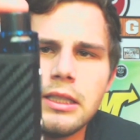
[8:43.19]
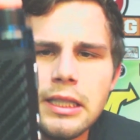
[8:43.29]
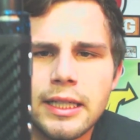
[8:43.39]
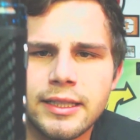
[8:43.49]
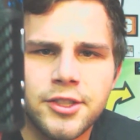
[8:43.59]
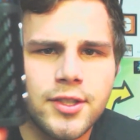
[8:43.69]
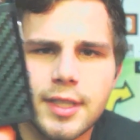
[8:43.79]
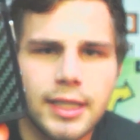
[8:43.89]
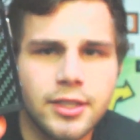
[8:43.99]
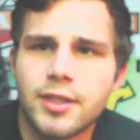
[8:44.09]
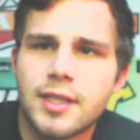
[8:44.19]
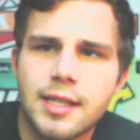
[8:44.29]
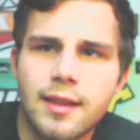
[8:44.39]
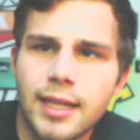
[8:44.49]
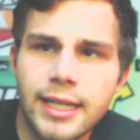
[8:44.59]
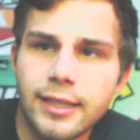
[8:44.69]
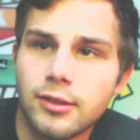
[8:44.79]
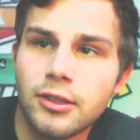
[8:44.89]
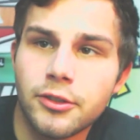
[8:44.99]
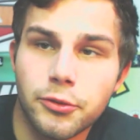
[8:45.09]
Yeah, I just, I just think it
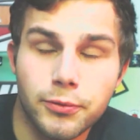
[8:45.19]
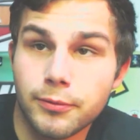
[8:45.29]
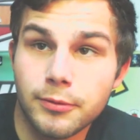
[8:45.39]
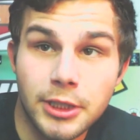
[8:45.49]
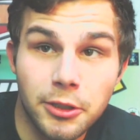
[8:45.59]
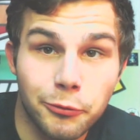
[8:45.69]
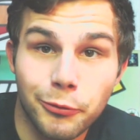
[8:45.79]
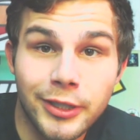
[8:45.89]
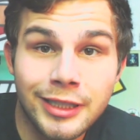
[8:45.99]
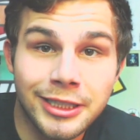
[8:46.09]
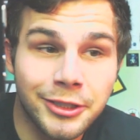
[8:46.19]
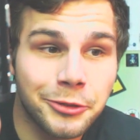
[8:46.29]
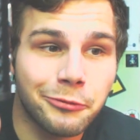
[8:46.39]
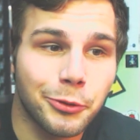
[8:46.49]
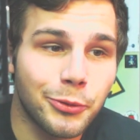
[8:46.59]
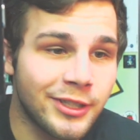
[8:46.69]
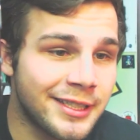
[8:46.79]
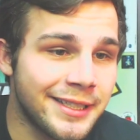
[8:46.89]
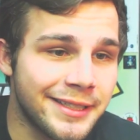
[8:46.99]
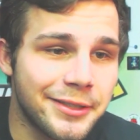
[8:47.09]
looks, you know, really good for what
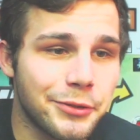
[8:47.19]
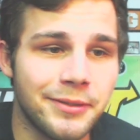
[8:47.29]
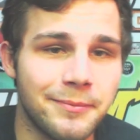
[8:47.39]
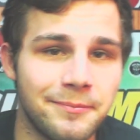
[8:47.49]
it is